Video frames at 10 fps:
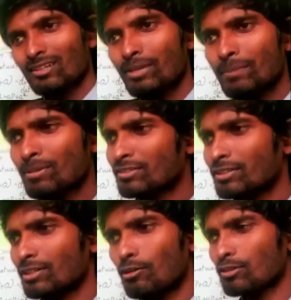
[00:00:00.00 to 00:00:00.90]
P plus
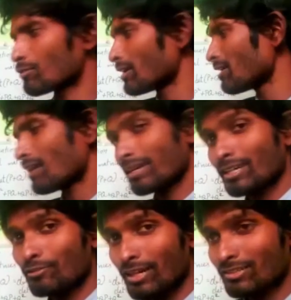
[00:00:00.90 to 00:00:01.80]
Q the whole square I
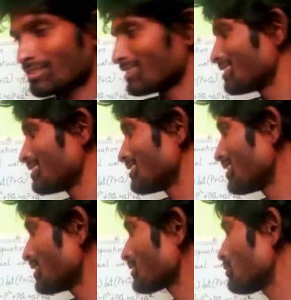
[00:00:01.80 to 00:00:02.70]
can write
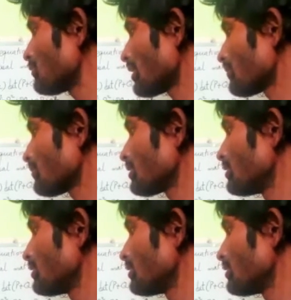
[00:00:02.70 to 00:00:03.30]
in a good way.